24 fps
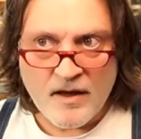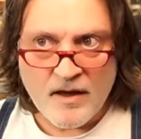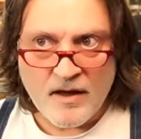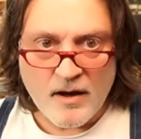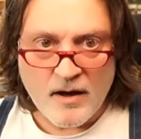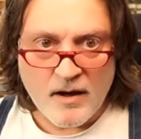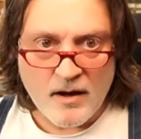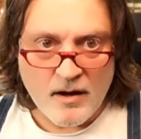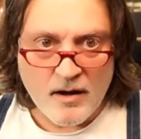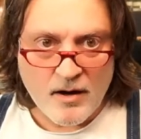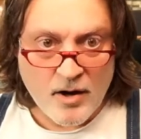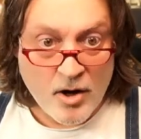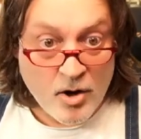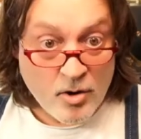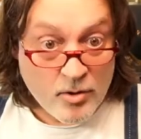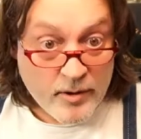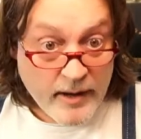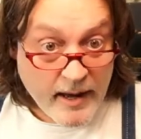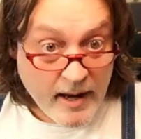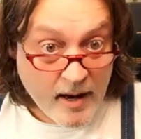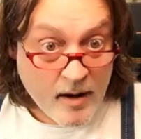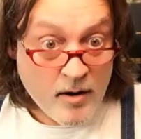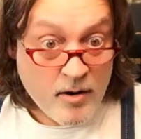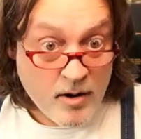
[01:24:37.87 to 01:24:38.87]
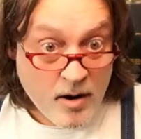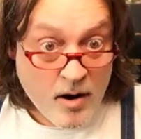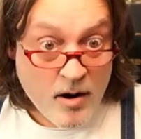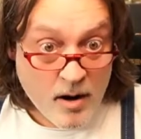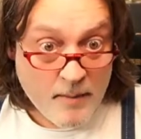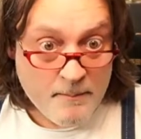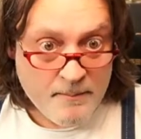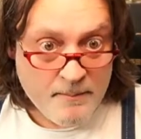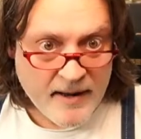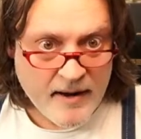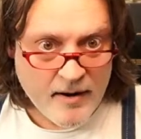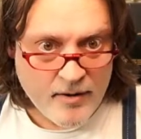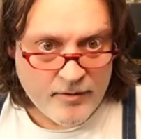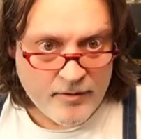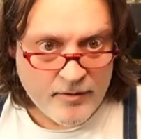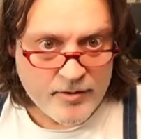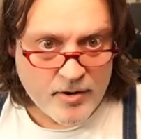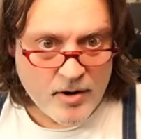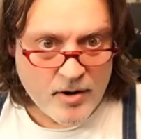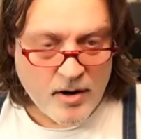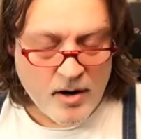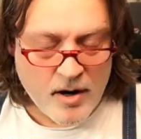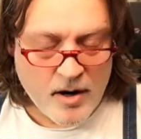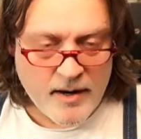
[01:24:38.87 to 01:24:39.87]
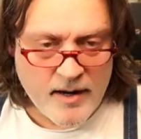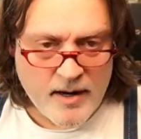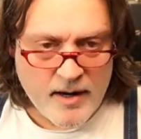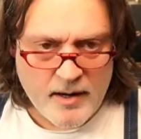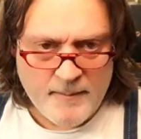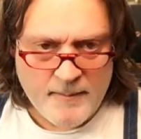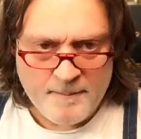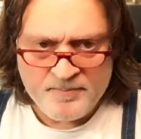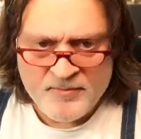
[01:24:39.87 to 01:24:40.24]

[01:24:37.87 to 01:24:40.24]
uh, honing compound on it,